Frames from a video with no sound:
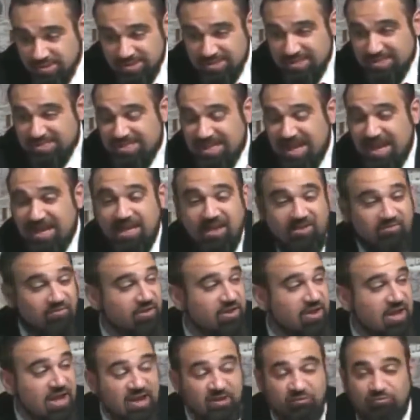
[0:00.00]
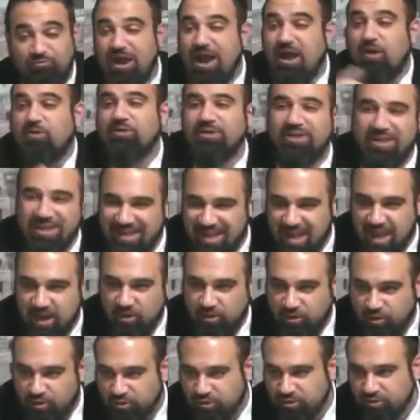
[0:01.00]
This is not even a rounding
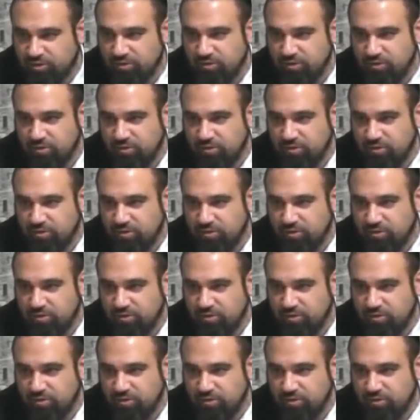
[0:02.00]
error.